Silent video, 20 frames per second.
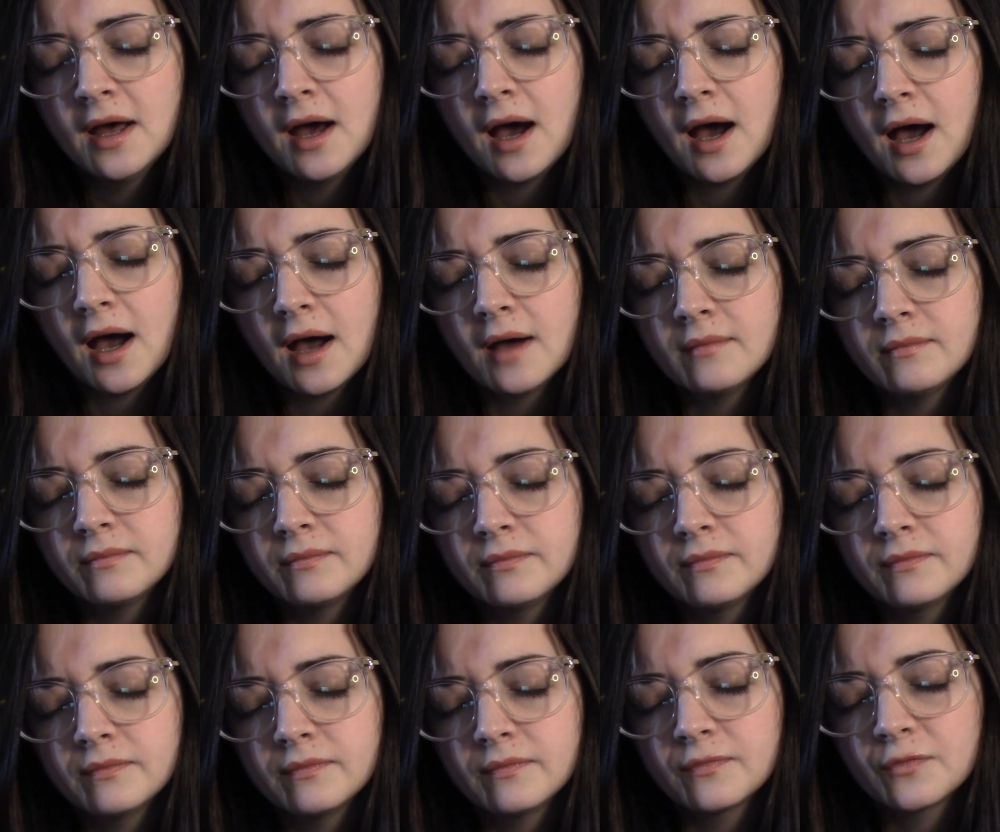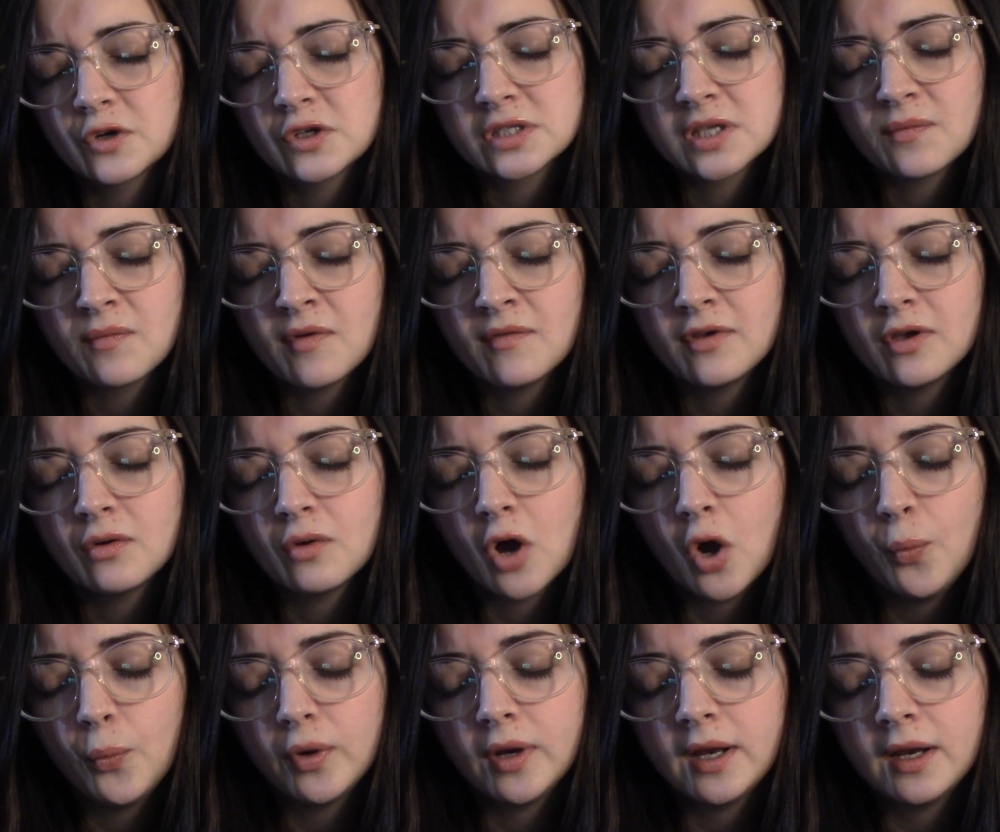Um, for some of you
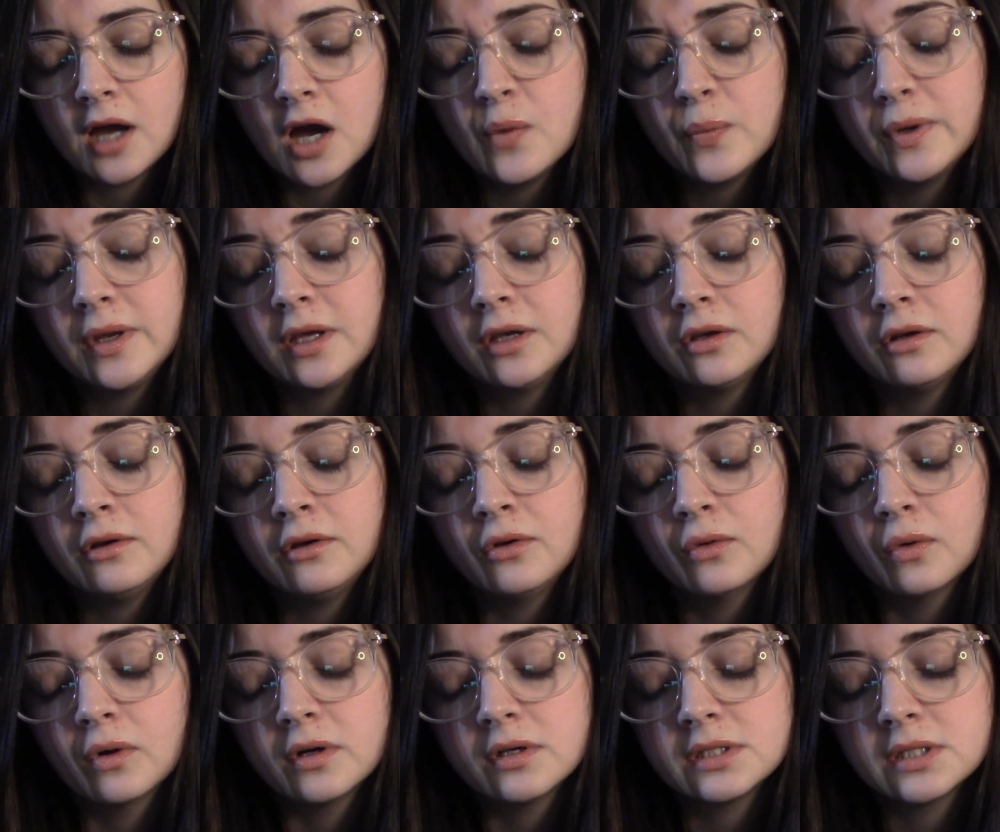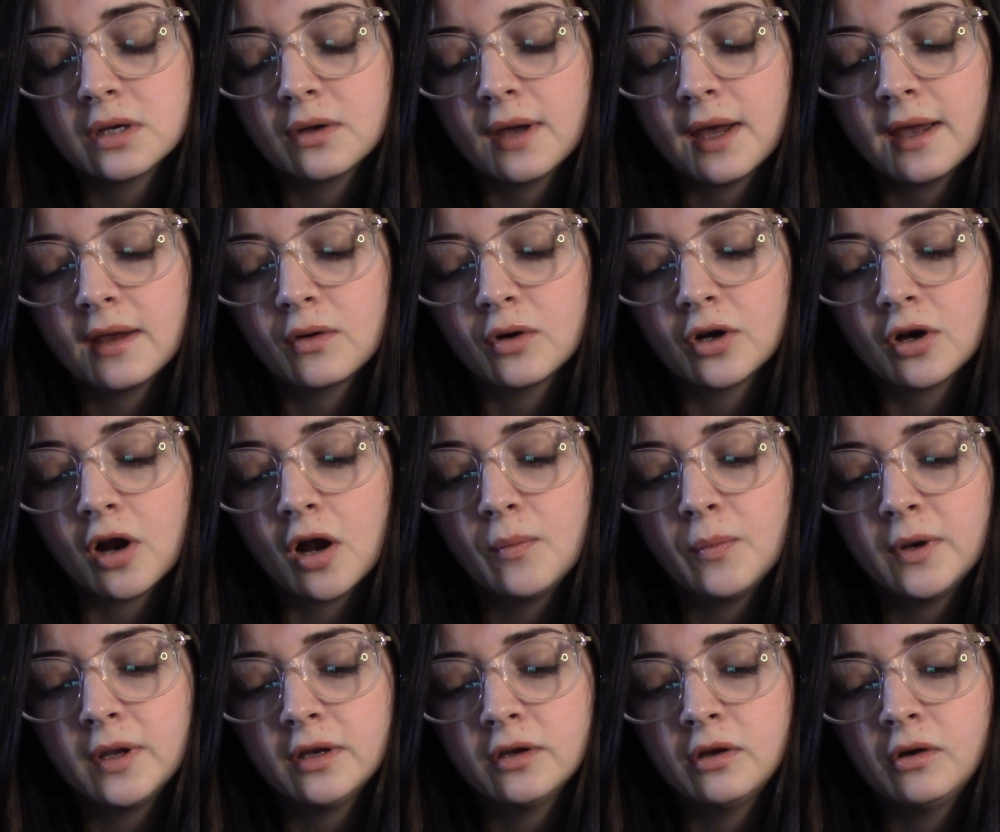opening opening new doors okay or you're
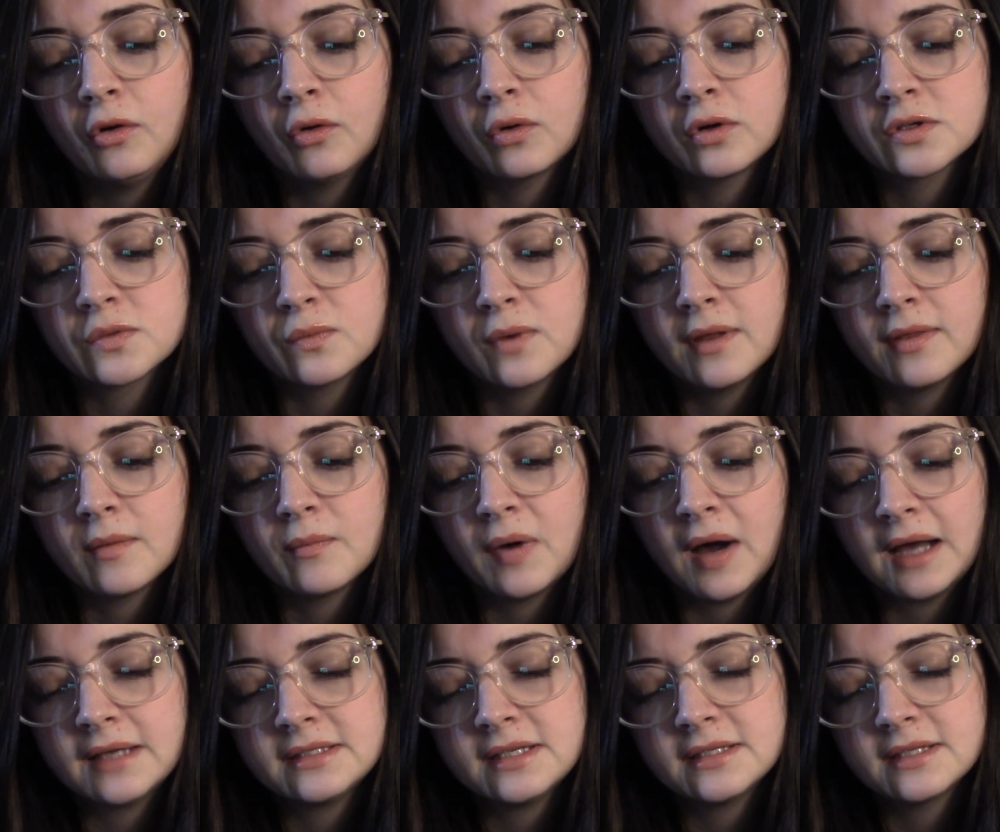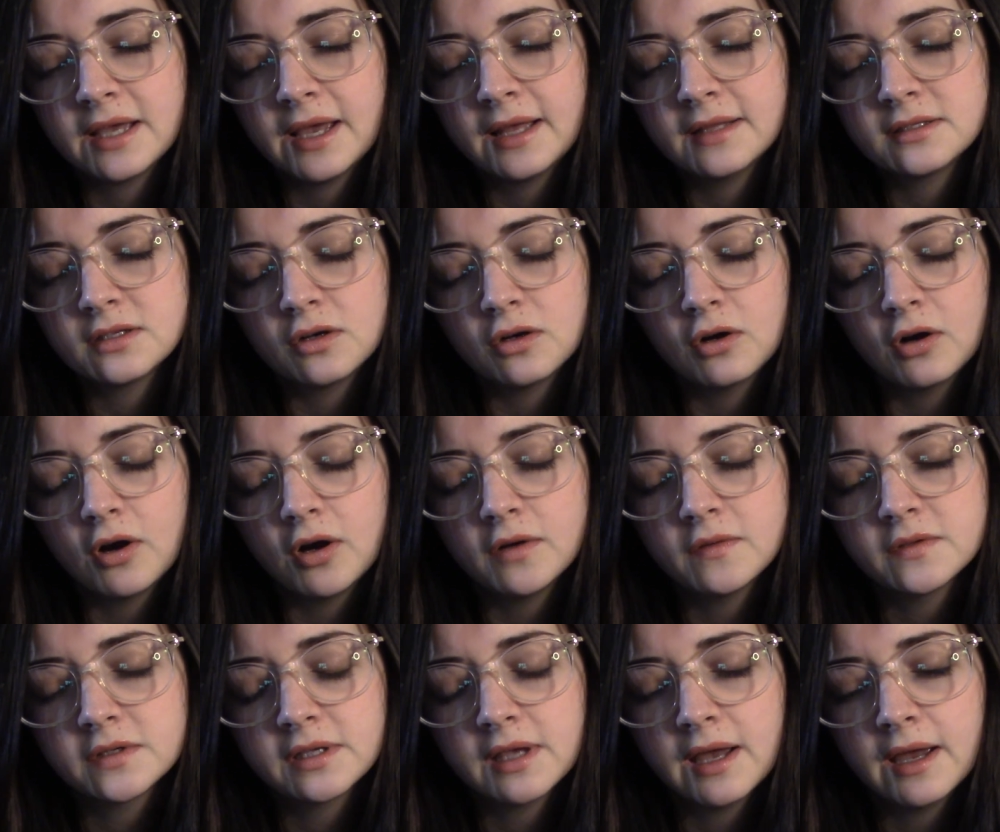opening new doors with a pisces cancer
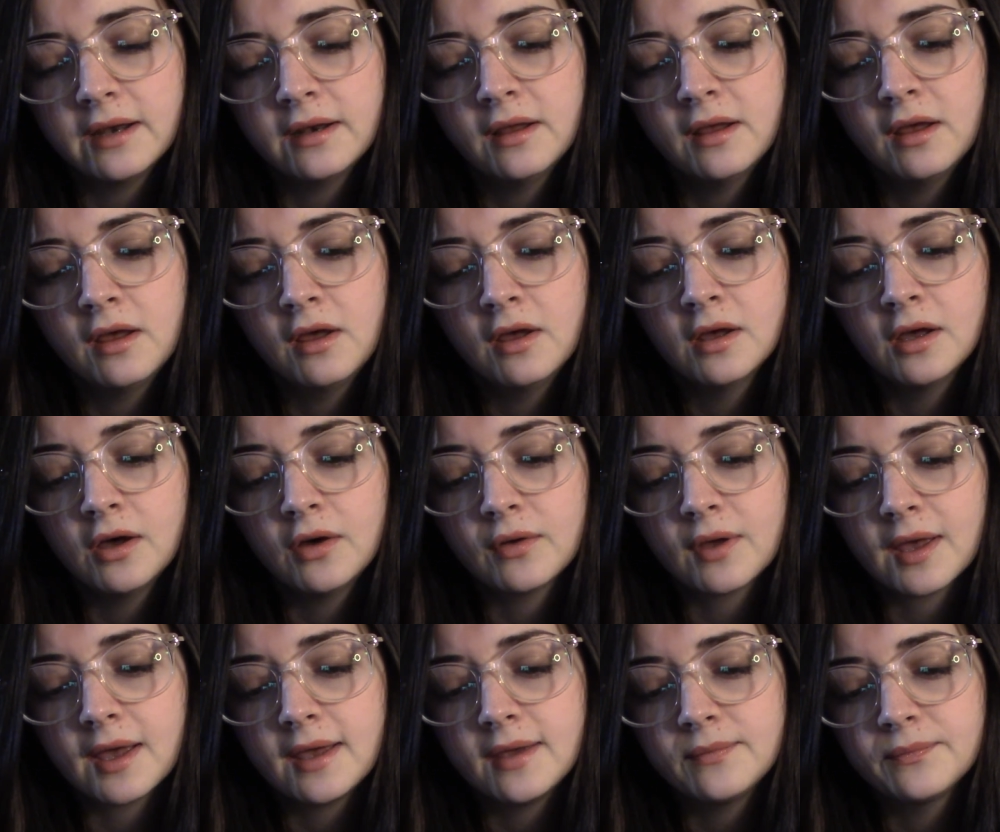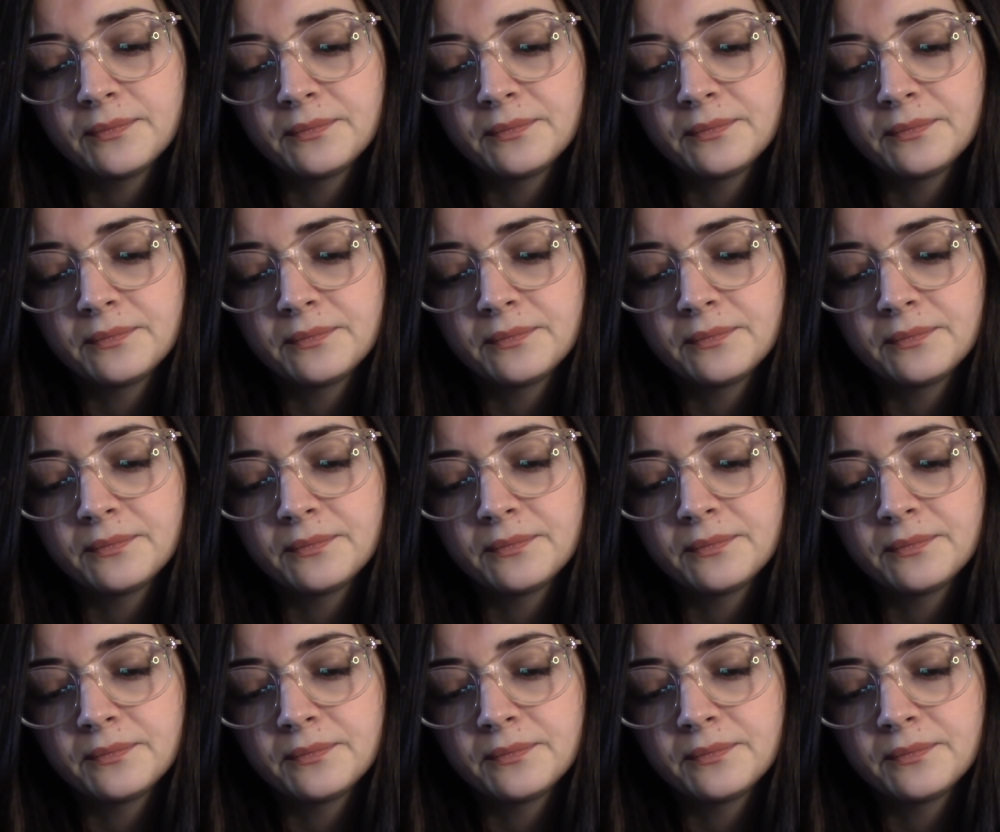earth sign okay